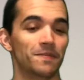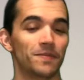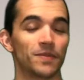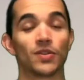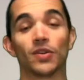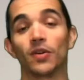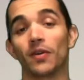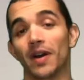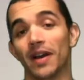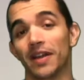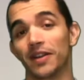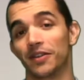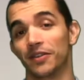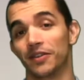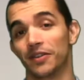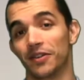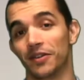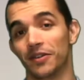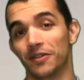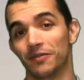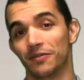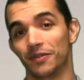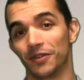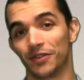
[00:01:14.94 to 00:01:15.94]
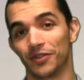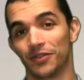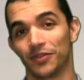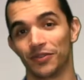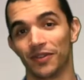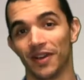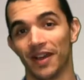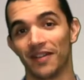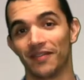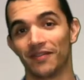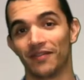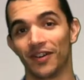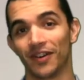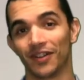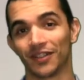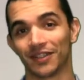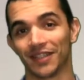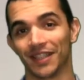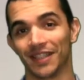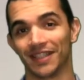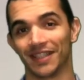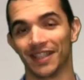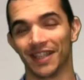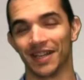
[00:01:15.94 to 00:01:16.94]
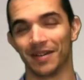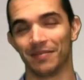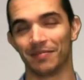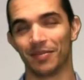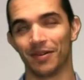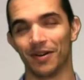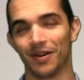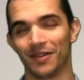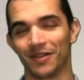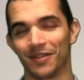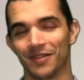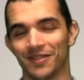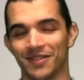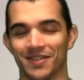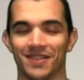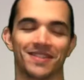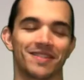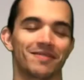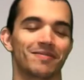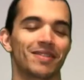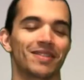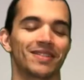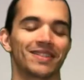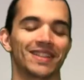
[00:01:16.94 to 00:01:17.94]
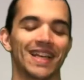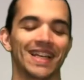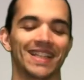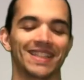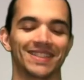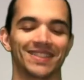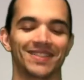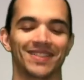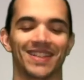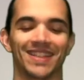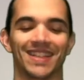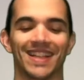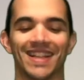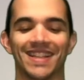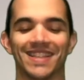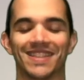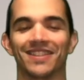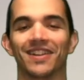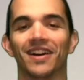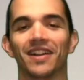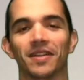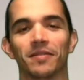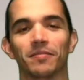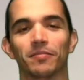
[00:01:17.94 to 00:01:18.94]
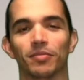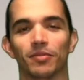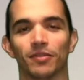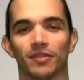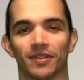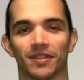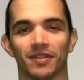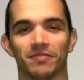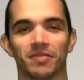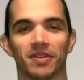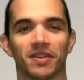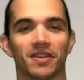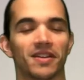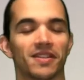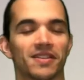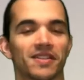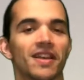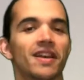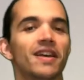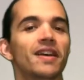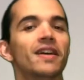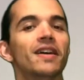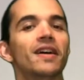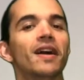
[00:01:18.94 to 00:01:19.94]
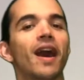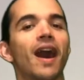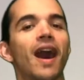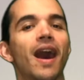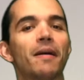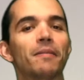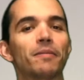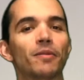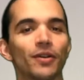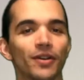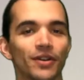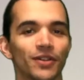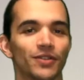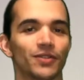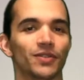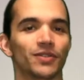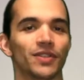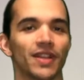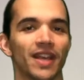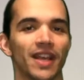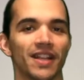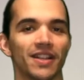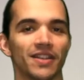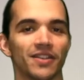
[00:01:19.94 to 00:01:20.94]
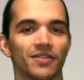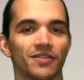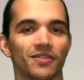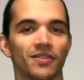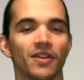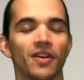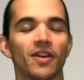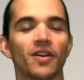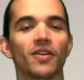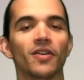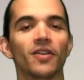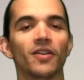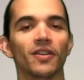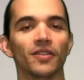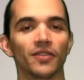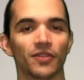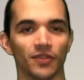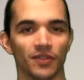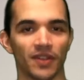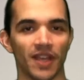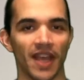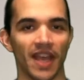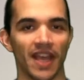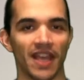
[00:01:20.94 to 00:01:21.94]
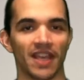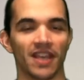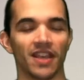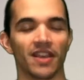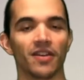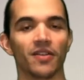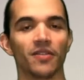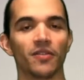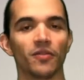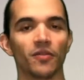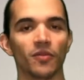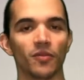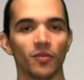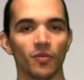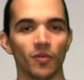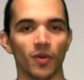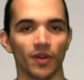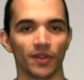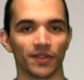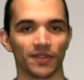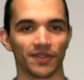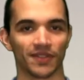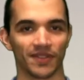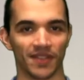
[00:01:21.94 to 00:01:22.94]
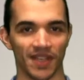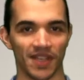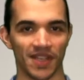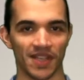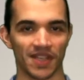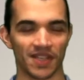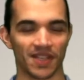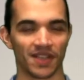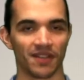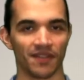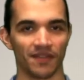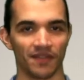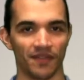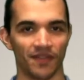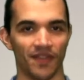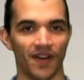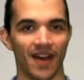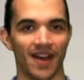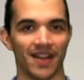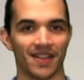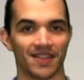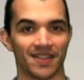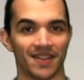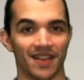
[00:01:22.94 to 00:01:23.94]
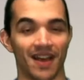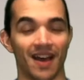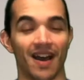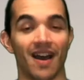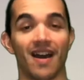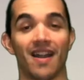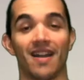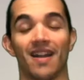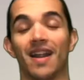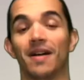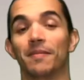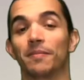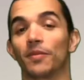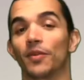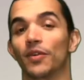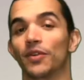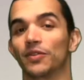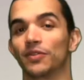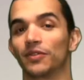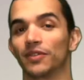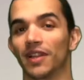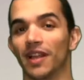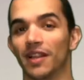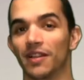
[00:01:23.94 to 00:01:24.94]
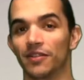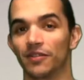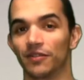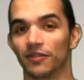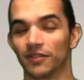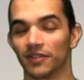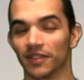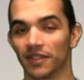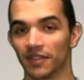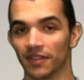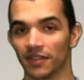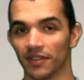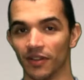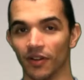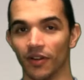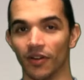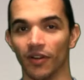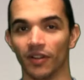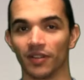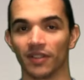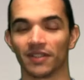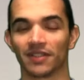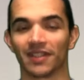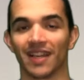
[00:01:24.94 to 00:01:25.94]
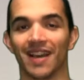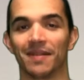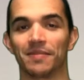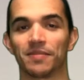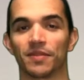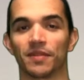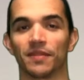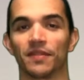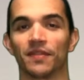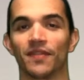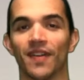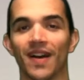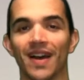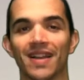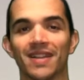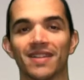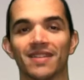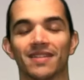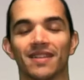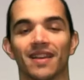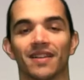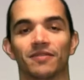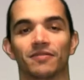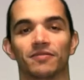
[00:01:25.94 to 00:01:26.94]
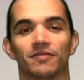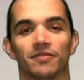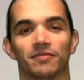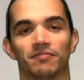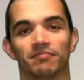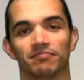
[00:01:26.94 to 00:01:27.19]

So I don't know what you have voted. Apologies about that. That's not important, because I'm going to tell you today what these fats are. I'm going to tell you all the types of fats that